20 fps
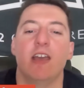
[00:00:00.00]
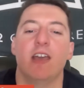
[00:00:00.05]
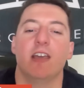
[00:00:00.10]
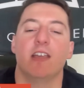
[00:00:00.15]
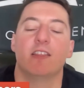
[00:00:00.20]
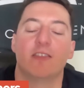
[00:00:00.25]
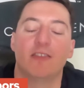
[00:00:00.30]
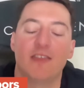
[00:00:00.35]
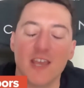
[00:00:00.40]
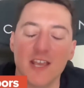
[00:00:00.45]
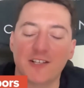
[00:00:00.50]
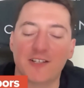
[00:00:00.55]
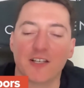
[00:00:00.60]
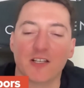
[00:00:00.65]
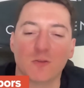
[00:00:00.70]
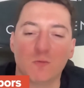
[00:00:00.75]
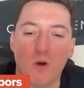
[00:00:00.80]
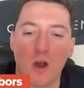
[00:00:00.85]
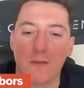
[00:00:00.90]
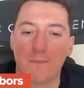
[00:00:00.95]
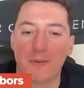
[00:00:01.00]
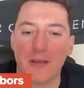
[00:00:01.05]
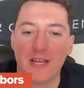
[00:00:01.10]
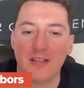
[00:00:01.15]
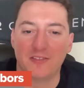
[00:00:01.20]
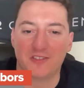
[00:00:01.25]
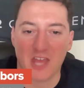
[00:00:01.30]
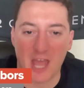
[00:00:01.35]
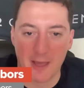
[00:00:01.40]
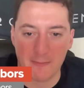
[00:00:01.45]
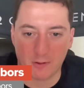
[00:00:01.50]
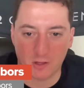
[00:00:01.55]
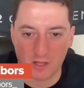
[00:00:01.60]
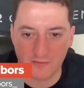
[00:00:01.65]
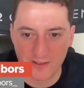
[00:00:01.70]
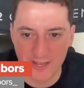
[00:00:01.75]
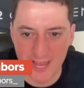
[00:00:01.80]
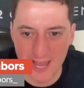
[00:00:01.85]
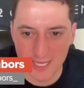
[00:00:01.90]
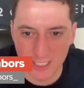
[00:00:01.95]
this is what Pete Thamel of
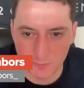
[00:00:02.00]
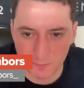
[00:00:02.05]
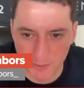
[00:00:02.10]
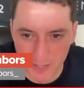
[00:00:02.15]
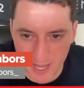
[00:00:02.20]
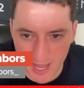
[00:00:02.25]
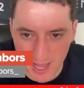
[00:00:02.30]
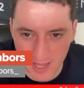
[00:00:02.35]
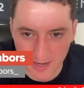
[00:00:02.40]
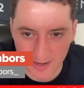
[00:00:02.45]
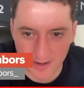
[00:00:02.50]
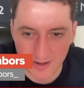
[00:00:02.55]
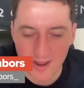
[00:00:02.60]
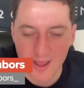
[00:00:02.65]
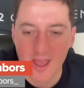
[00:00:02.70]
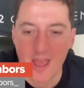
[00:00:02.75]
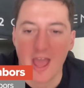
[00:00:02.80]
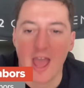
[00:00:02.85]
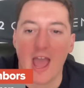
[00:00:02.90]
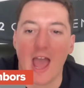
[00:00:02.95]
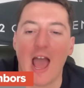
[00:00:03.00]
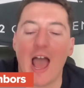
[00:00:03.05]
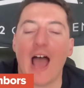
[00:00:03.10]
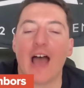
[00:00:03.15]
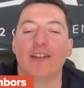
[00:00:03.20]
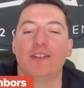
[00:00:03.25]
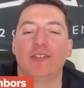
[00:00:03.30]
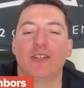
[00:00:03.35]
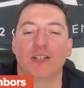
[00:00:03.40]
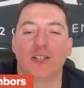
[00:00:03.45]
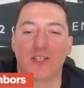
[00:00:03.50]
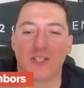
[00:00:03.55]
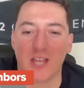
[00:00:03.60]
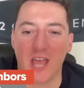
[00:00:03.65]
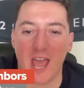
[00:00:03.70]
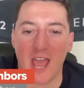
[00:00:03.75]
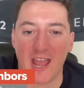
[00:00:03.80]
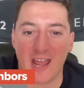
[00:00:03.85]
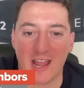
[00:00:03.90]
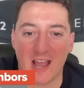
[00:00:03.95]
ESPN had to
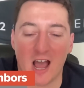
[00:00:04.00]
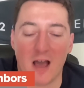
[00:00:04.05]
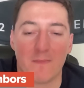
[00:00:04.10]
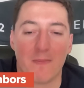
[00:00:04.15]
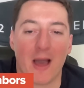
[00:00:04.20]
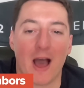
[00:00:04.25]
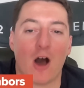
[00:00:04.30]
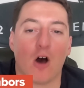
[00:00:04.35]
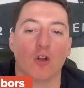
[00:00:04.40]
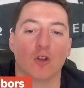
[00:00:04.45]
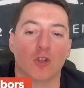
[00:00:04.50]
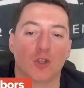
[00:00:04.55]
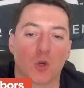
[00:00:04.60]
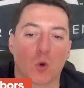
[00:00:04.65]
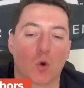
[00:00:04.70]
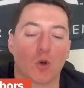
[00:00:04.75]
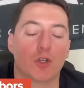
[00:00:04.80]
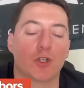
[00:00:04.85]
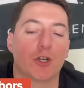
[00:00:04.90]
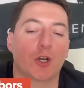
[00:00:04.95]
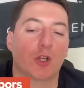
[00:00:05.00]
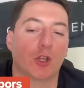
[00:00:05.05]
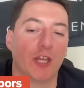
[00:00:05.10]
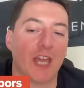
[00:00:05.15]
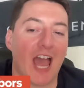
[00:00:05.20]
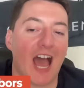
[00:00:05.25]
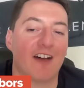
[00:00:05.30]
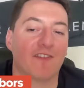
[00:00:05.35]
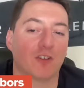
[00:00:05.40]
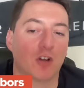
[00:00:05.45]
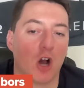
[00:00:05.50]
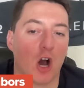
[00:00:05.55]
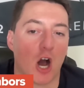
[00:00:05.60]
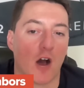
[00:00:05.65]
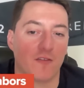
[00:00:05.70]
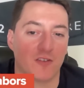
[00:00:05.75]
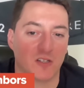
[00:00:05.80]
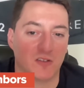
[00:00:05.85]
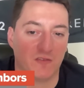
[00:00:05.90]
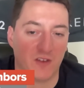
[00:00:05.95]
say about George
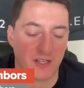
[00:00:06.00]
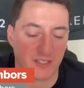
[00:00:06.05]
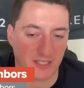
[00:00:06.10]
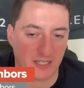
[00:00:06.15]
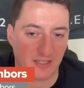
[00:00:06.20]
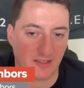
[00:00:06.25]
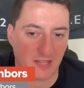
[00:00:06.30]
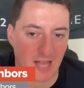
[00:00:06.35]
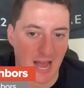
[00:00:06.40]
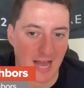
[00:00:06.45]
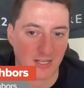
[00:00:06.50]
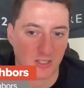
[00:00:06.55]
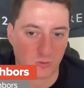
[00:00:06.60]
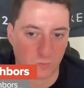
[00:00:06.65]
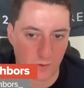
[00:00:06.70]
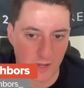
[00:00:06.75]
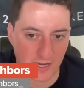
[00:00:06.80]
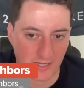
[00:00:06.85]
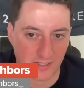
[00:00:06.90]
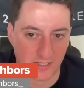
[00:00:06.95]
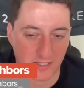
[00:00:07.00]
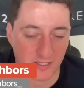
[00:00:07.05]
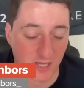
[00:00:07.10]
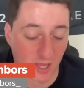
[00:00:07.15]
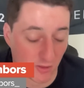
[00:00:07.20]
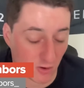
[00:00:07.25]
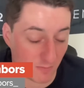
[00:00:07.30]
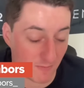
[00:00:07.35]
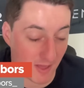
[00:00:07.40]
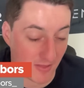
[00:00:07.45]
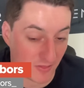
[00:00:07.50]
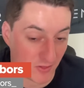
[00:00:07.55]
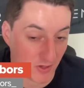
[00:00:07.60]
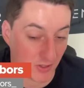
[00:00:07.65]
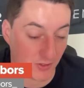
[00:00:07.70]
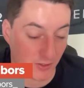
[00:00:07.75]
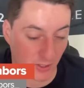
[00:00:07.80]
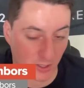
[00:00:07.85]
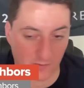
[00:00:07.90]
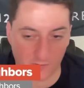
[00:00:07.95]
Kliavkoff's visit last week to Southern
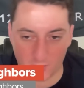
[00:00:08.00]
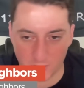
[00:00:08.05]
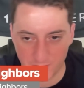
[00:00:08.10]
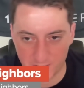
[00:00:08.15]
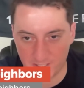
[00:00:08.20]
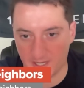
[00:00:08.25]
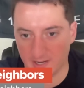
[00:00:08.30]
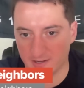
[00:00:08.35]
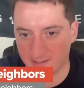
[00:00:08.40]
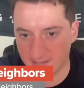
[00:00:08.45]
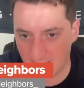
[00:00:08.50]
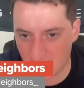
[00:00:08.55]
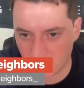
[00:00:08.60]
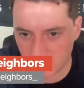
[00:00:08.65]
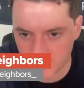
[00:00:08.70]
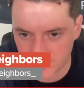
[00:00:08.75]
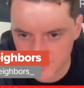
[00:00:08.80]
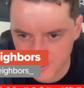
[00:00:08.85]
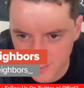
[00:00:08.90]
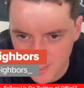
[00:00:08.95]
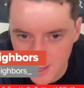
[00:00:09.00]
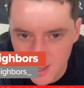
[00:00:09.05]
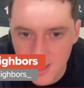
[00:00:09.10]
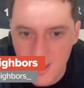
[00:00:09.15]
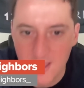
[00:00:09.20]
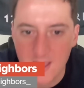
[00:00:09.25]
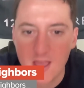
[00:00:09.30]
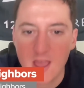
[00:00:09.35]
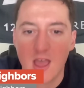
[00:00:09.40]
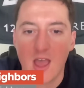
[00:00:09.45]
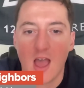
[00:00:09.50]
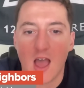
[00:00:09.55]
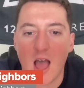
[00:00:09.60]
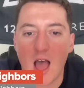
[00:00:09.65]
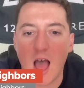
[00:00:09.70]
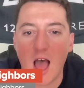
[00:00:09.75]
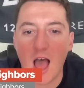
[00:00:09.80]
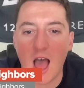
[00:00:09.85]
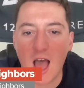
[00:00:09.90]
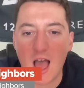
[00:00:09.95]
Methodist University in
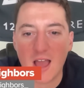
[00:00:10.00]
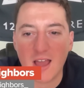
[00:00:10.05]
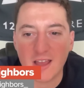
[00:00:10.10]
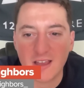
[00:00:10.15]
Dallas.